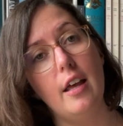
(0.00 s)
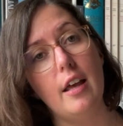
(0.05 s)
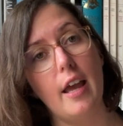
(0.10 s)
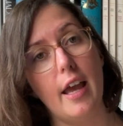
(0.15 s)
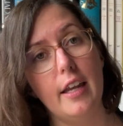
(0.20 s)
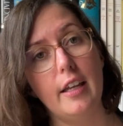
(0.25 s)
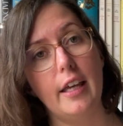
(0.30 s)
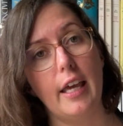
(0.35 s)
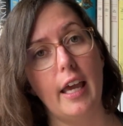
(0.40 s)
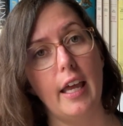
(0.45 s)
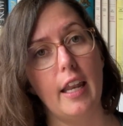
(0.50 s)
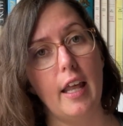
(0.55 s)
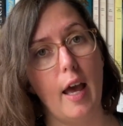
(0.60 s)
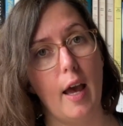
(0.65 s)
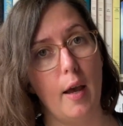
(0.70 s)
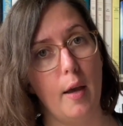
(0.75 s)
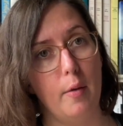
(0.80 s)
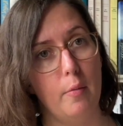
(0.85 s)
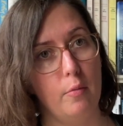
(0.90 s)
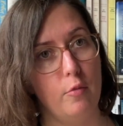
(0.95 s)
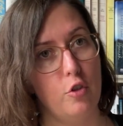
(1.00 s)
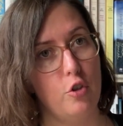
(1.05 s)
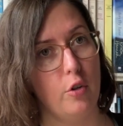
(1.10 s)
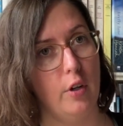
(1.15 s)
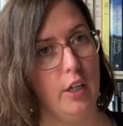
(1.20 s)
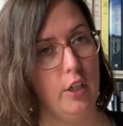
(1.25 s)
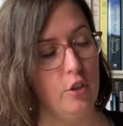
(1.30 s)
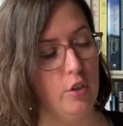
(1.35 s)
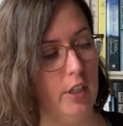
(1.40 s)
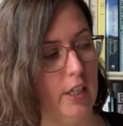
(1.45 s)
And again, I'm
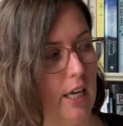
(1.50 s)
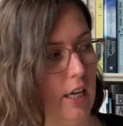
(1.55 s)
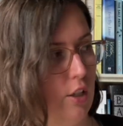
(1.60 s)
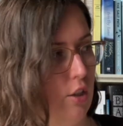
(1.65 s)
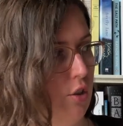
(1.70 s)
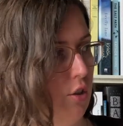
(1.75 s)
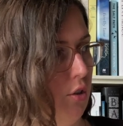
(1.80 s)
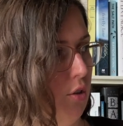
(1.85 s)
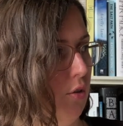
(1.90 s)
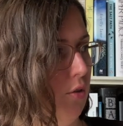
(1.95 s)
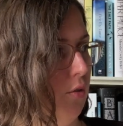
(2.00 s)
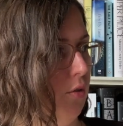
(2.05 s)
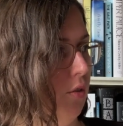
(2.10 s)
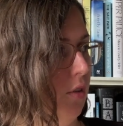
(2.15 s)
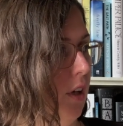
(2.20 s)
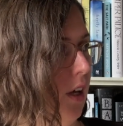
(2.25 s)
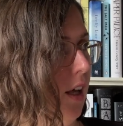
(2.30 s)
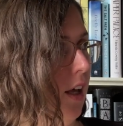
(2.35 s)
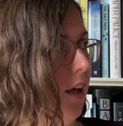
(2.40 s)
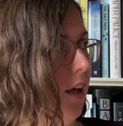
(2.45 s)
trying to get to